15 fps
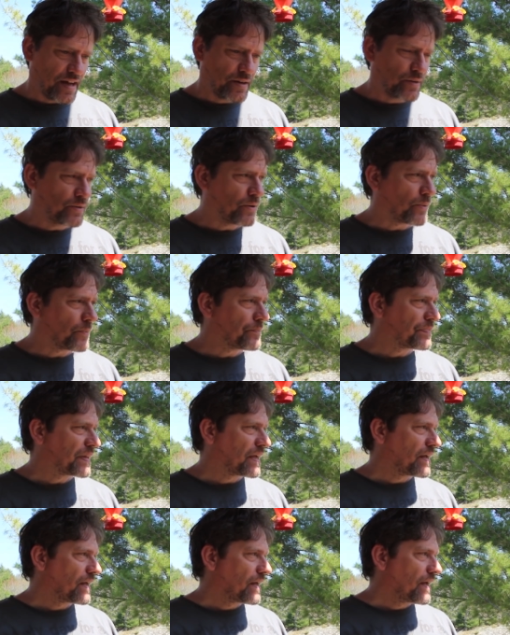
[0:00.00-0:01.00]
I don't know.
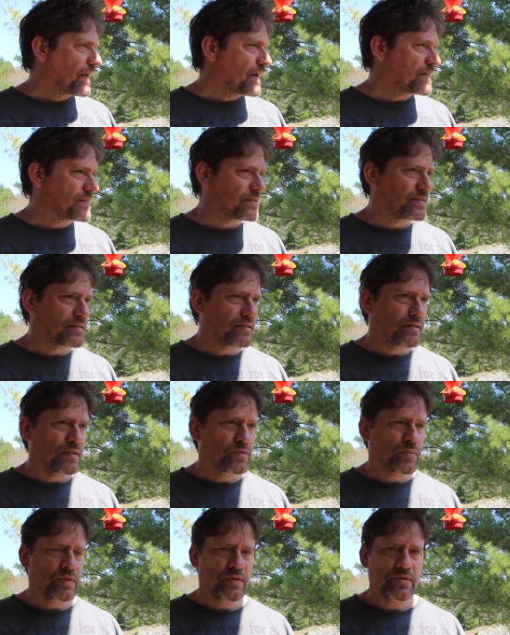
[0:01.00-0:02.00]
It's
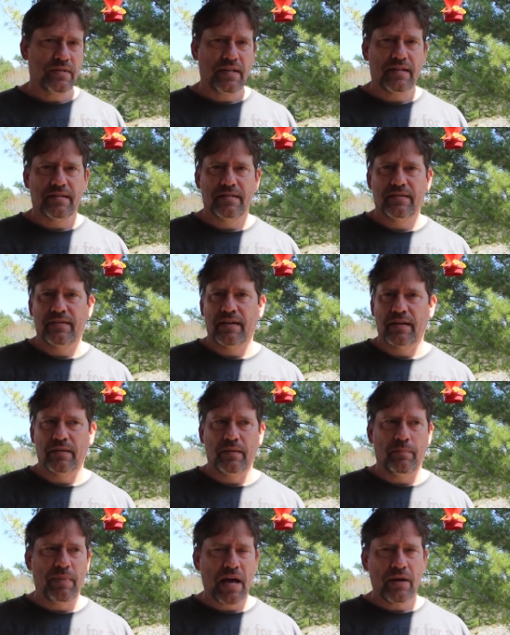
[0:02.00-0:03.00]
it's one of those things
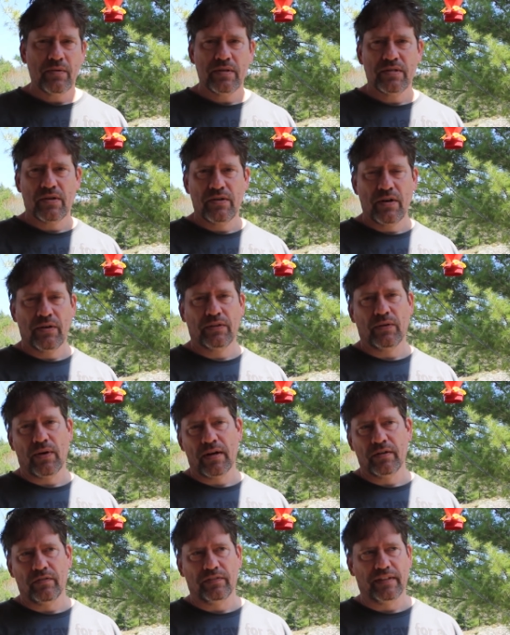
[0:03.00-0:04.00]
like the batteries are nearing
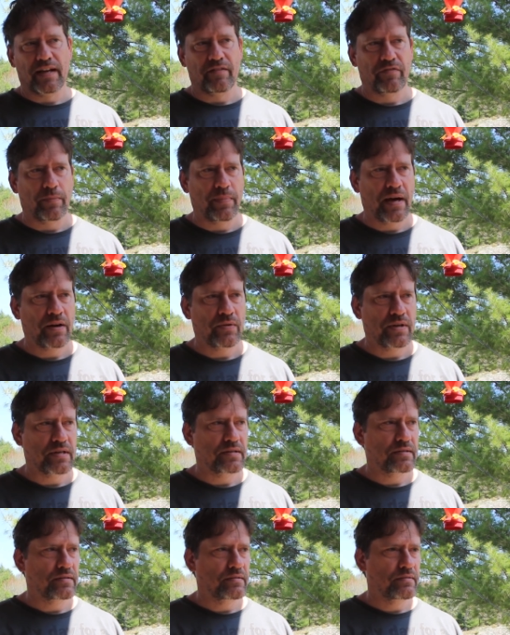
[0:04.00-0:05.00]
their end of life. A
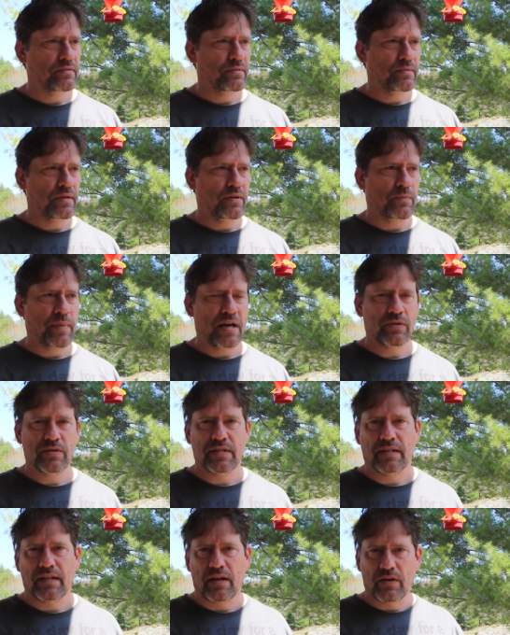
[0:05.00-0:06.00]
battery, you know,
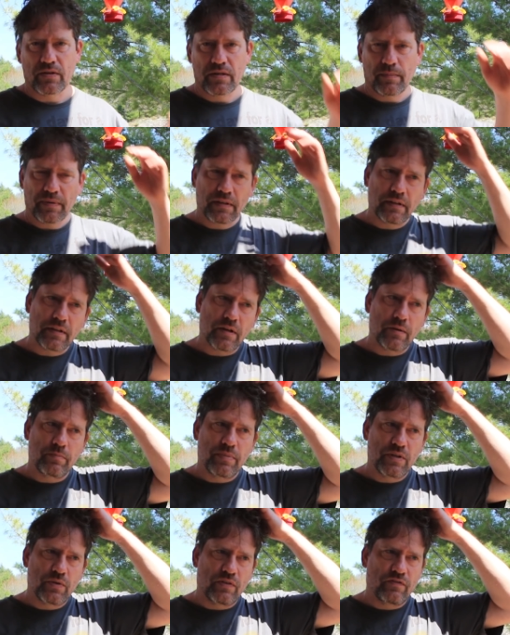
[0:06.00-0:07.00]
batteries like that are typically
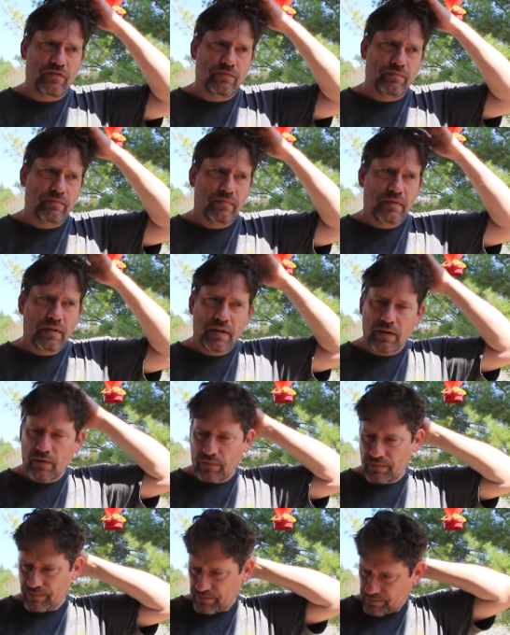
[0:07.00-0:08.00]
good between, you
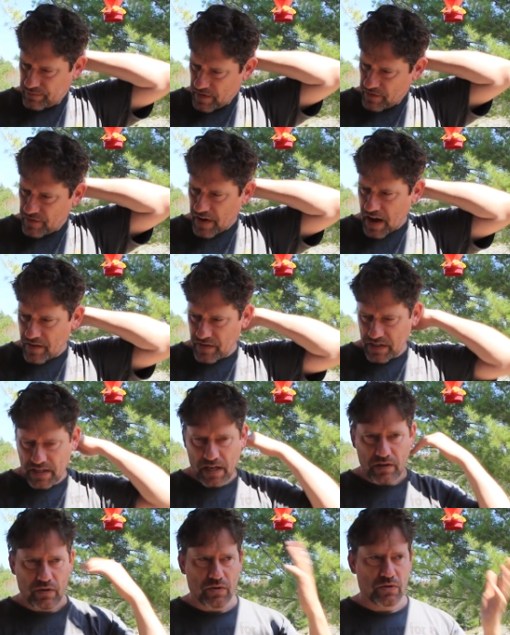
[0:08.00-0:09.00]
know, five and
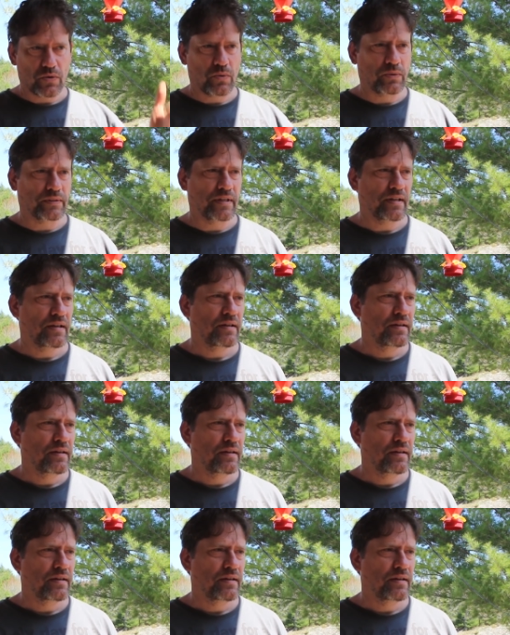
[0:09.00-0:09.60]
ten years old.